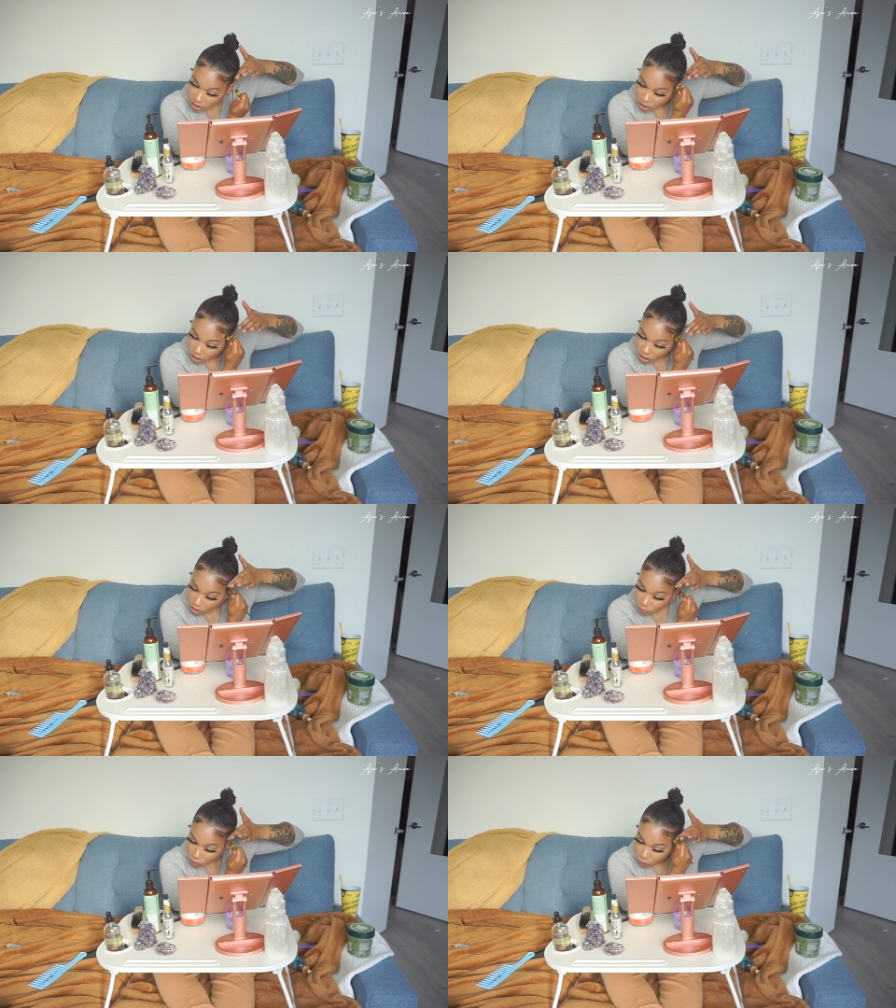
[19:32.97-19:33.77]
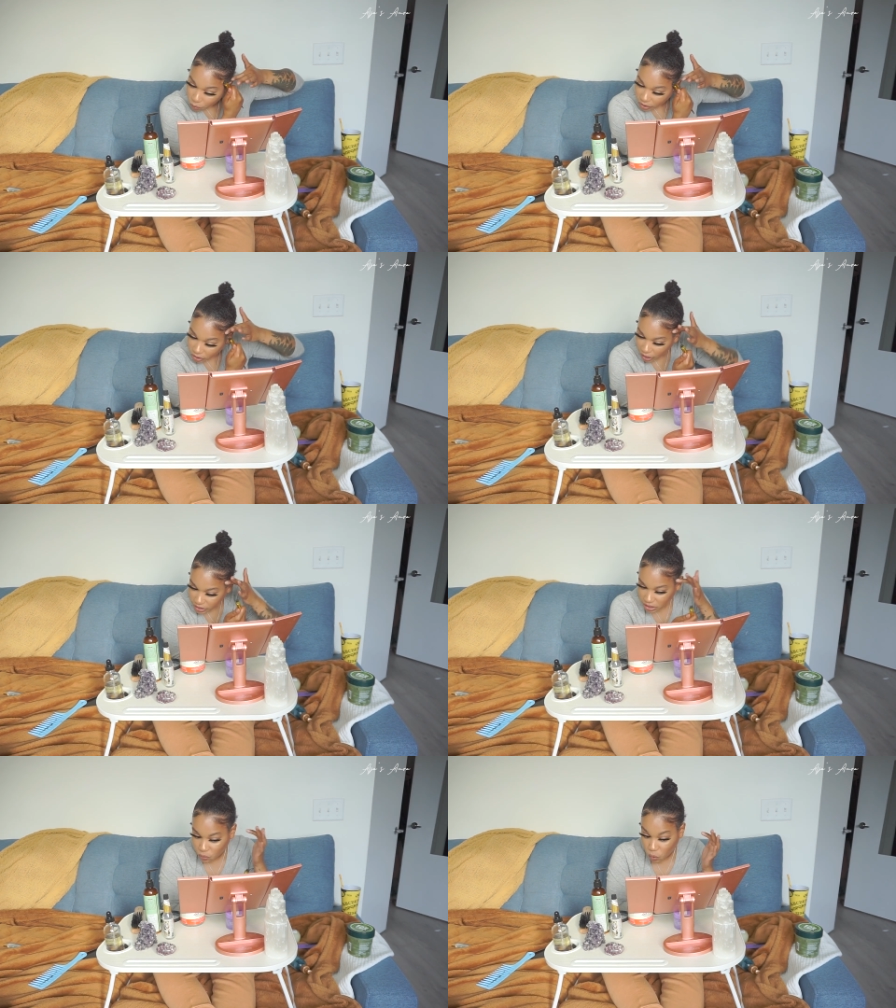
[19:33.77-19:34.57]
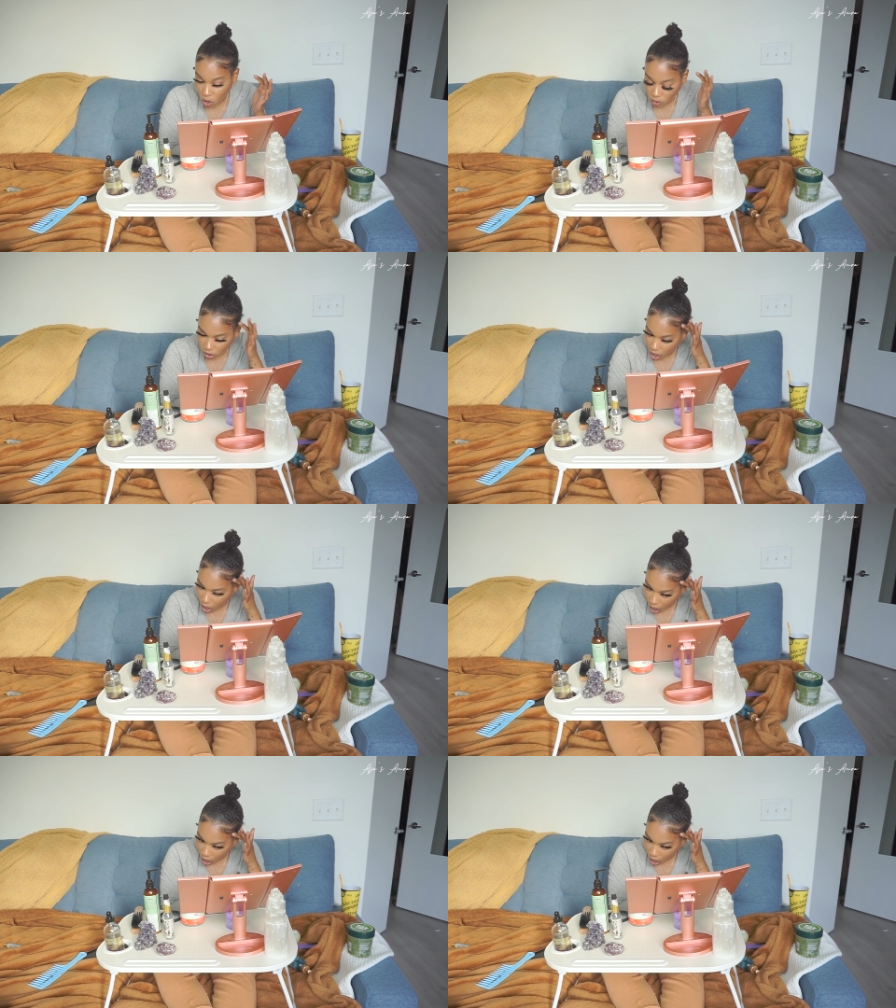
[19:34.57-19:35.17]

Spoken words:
When I said woke,